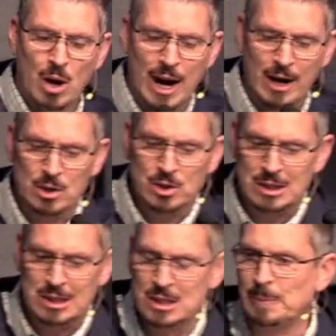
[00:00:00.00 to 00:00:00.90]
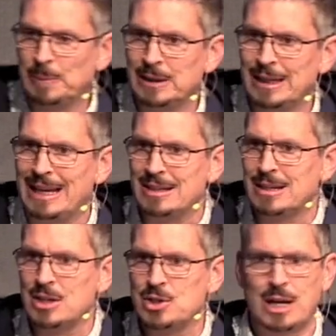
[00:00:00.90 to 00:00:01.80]
requires discipline and
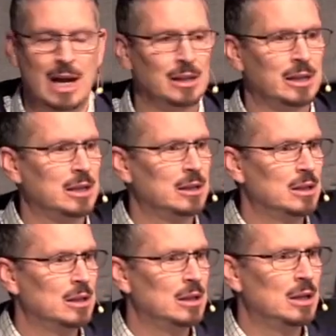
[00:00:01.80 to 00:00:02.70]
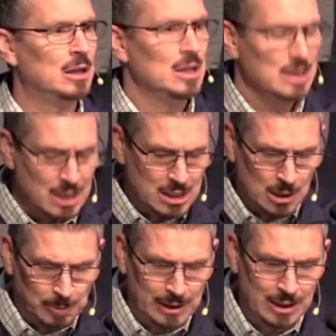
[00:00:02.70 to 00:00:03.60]
intentionality.
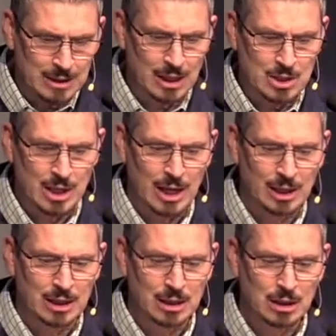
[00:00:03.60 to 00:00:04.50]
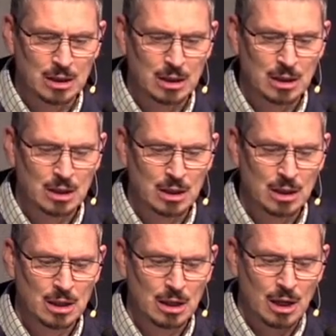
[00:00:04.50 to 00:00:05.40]
Discipline and intentionality.
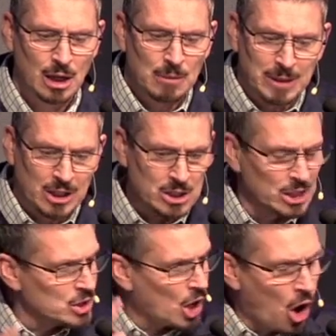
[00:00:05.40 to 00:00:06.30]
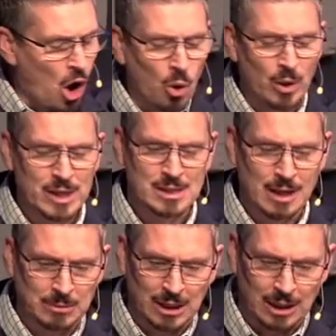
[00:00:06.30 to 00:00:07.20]
Because there's
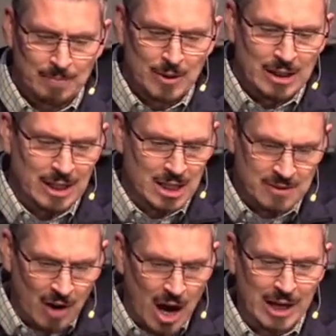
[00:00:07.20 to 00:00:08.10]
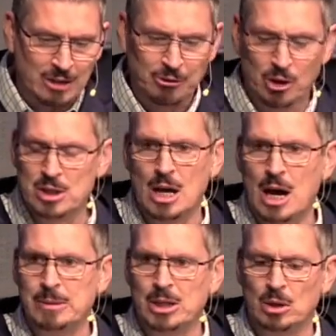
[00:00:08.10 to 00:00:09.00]
always something that is vying for our
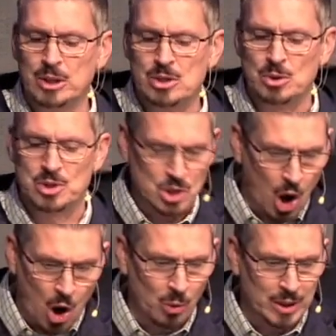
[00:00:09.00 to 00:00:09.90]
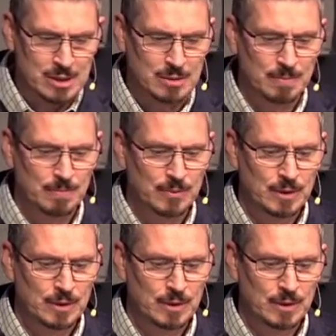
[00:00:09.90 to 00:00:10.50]
time and our resources. Always.